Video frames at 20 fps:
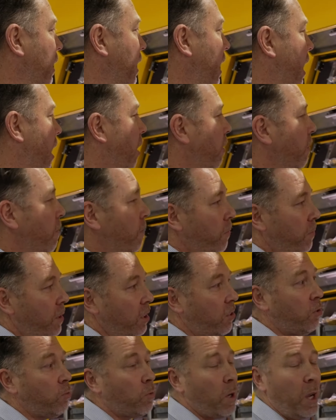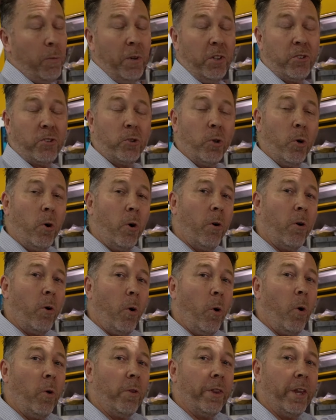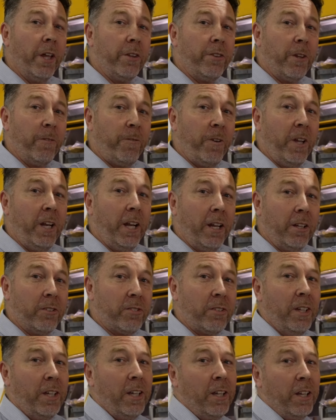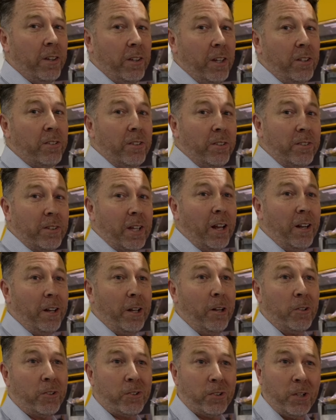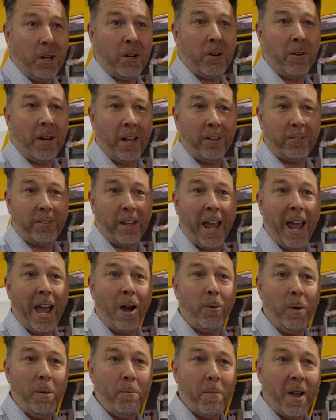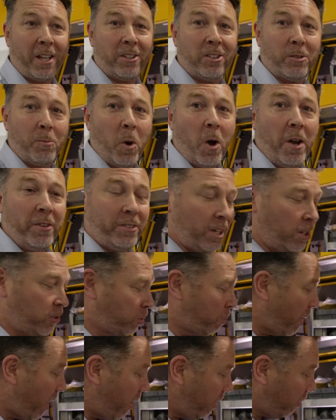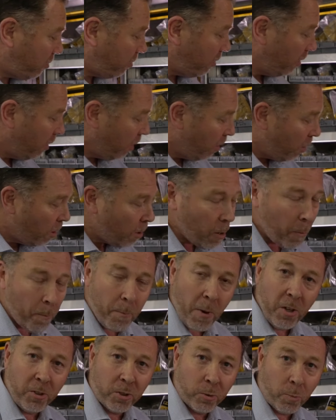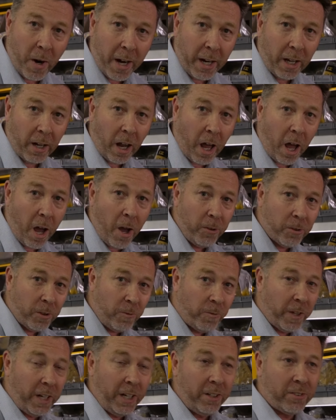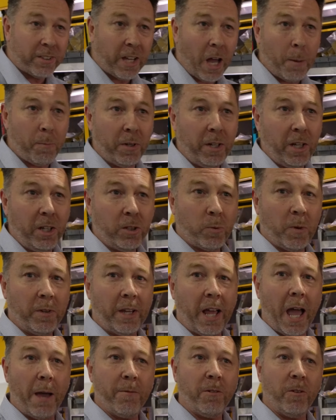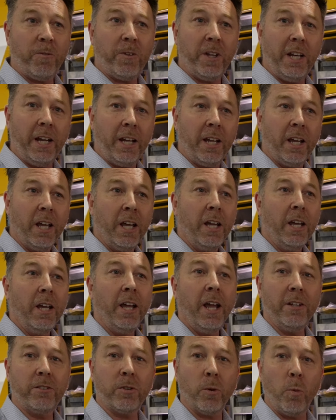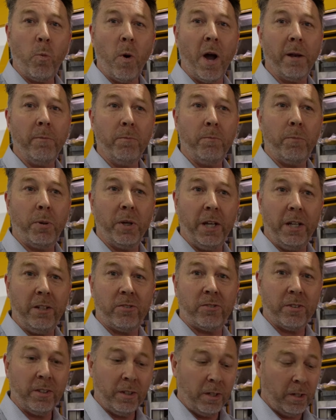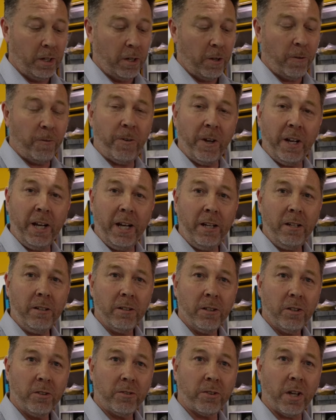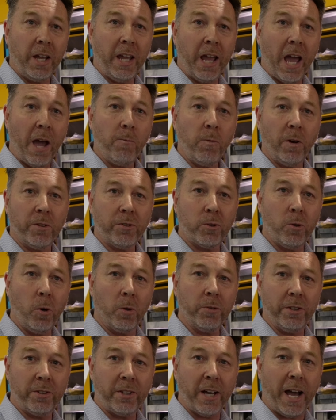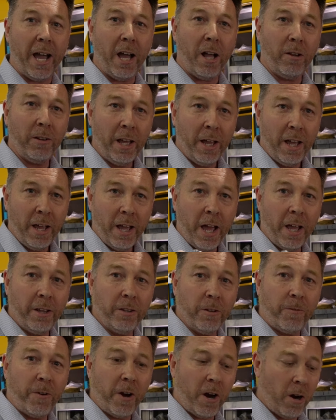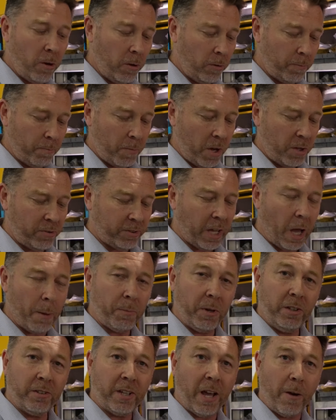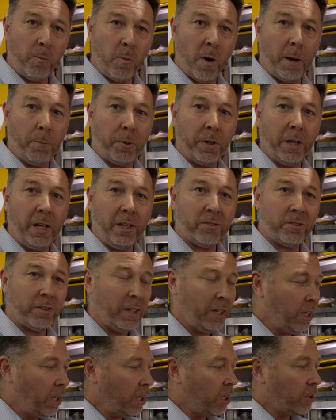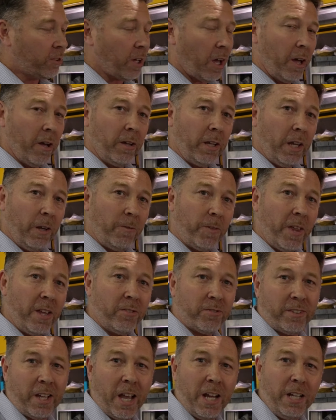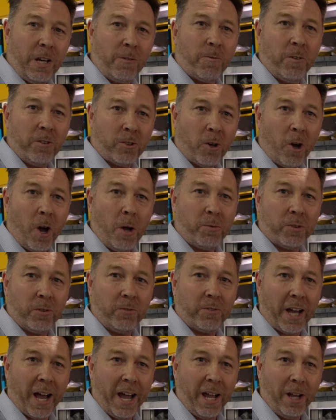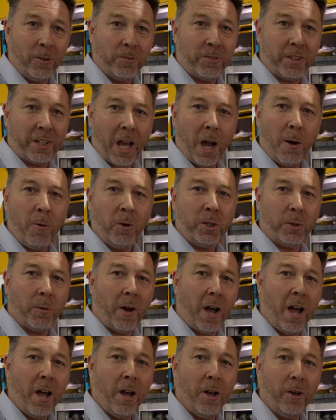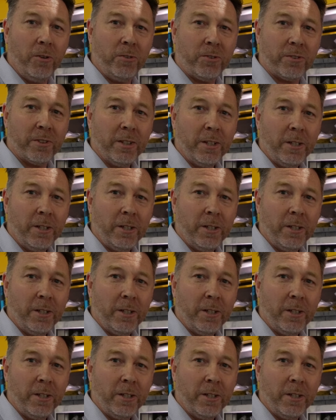Now, this is where we store all the fittings. This is a little secret as to how we maximise our space. Most regular hose and fittings companies, when they have a fitting, it's a one-piece fitting. So you have what's called the tail and the ferrule. Most companies have one piece. So if there's 10 different types of tails that go onto a hose,